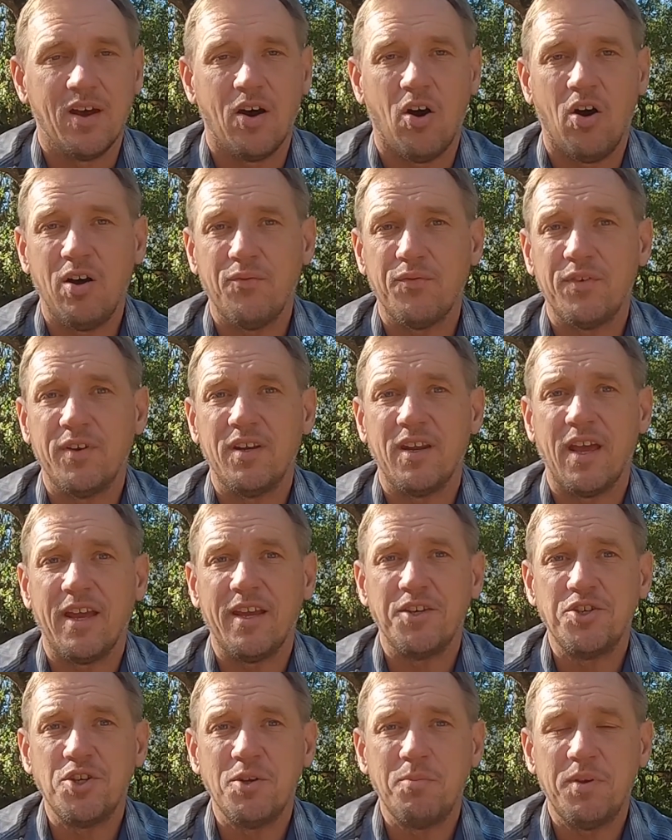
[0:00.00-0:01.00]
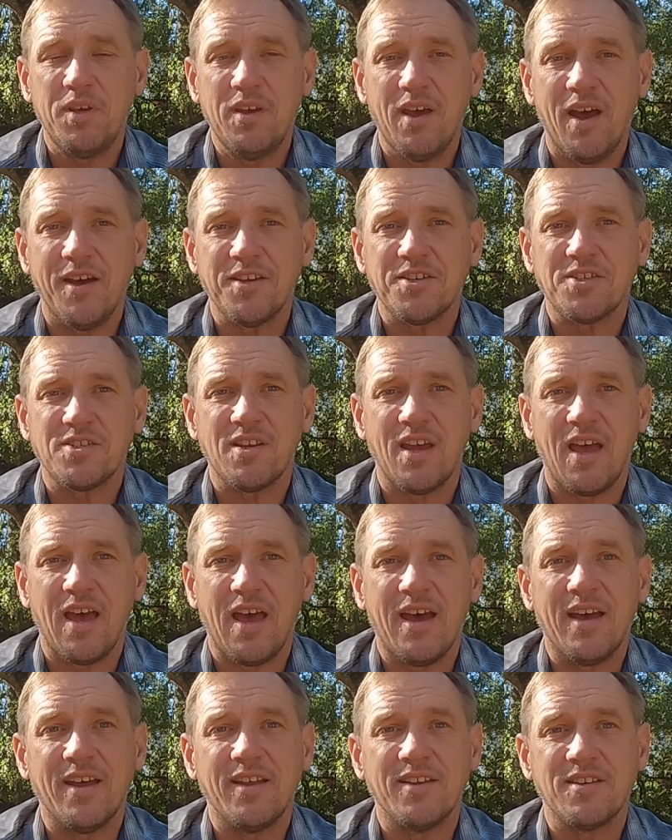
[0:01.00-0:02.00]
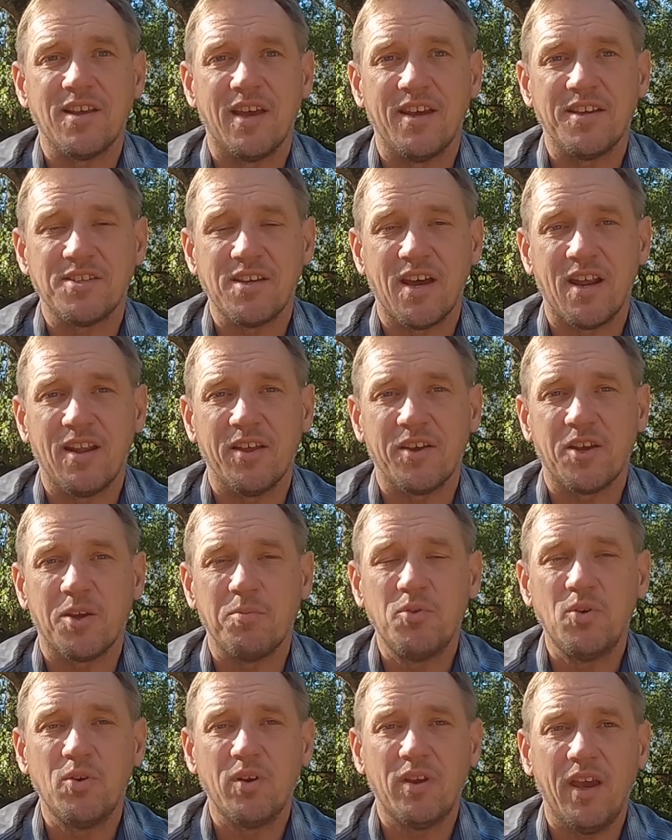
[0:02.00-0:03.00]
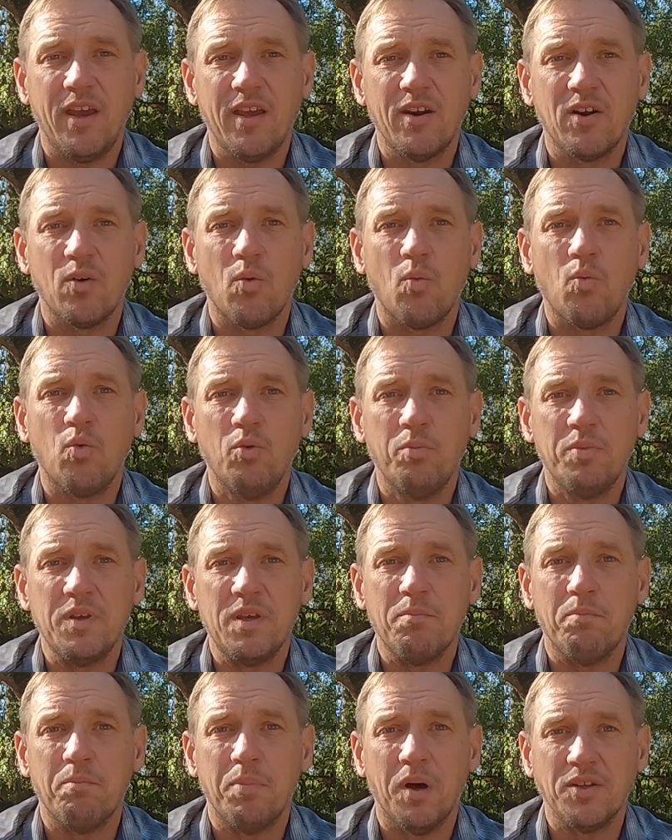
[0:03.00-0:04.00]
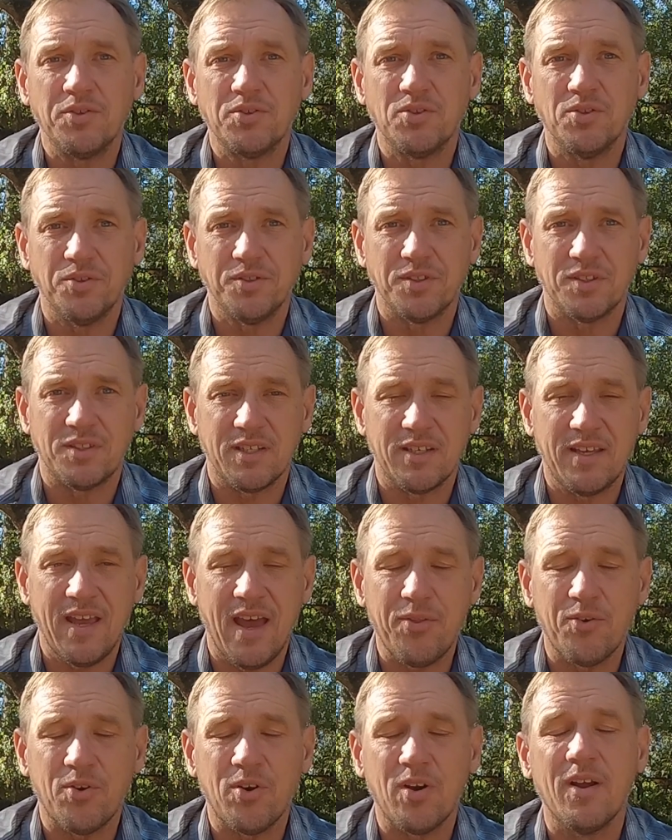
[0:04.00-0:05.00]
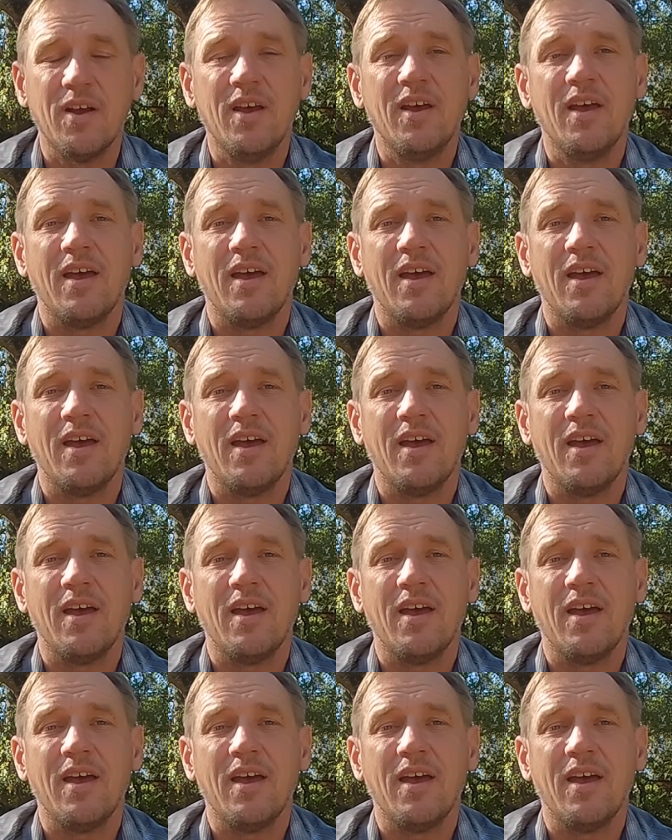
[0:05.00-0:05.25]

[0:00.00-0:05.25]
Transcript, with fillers: often a GPS and a satellite communicator will be bundled together.